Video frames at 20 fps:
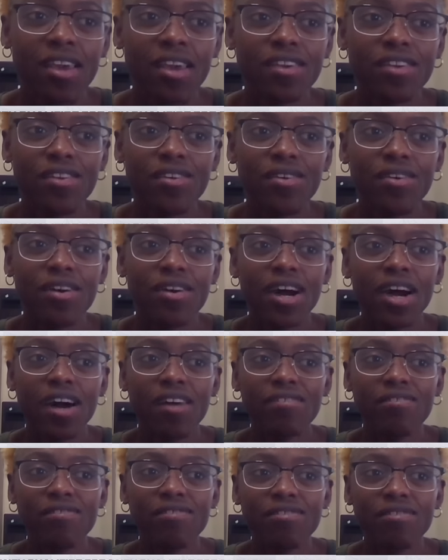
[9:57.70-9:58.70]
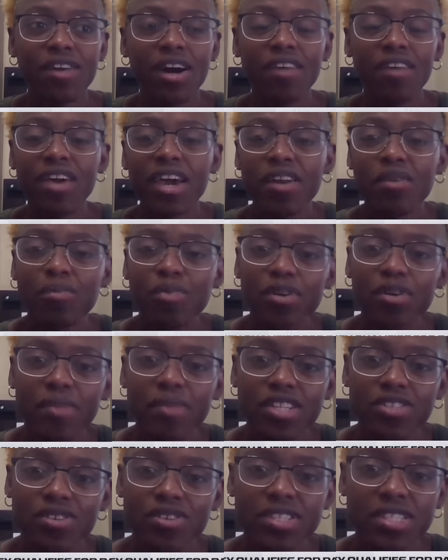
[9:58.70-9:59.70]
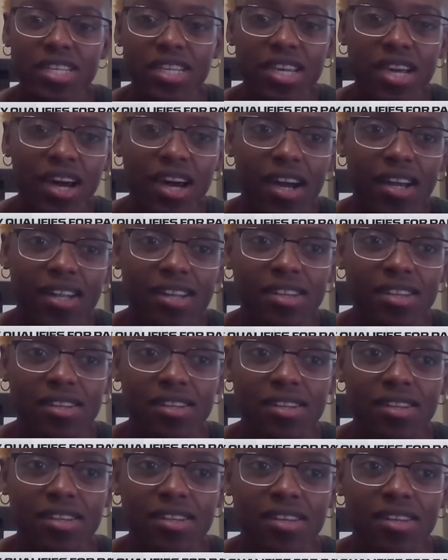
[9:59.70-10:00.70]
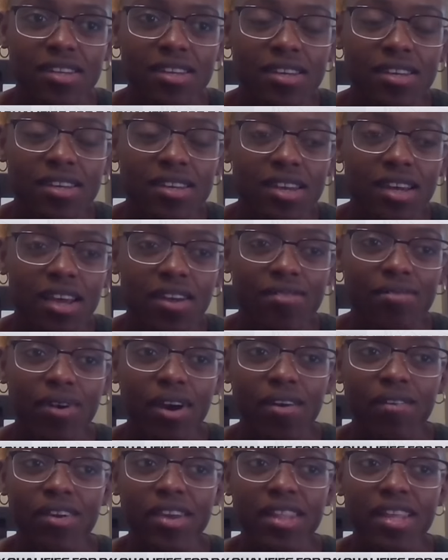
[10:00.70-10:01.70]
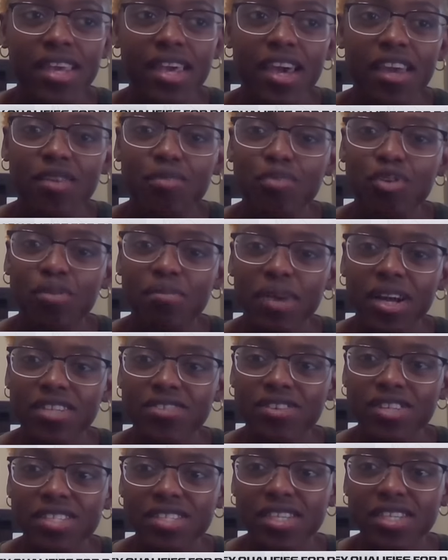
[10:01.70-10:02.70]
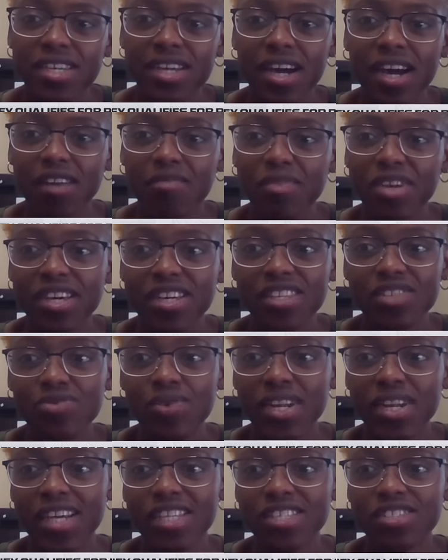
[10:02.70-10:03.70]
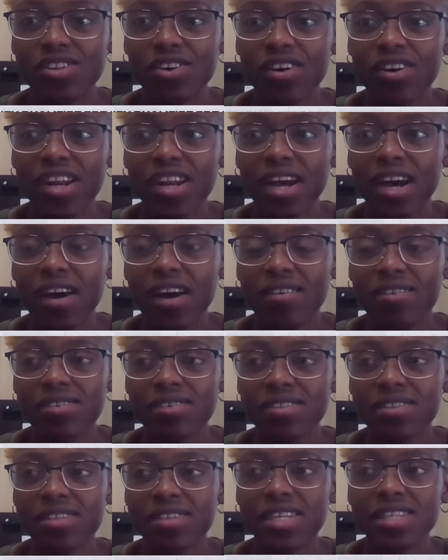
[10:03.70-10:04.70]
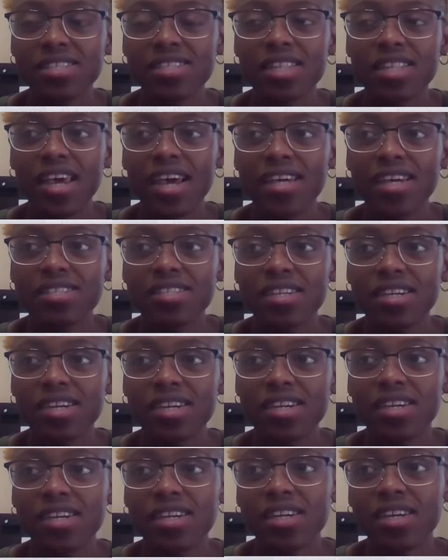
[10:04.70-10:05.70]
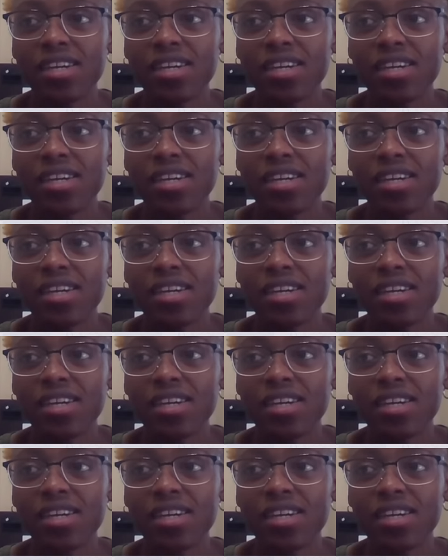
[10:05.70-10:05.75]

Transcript: you know, I've I've had to put my trust in God. I, I really had to put my trust in God because when I started out this last year,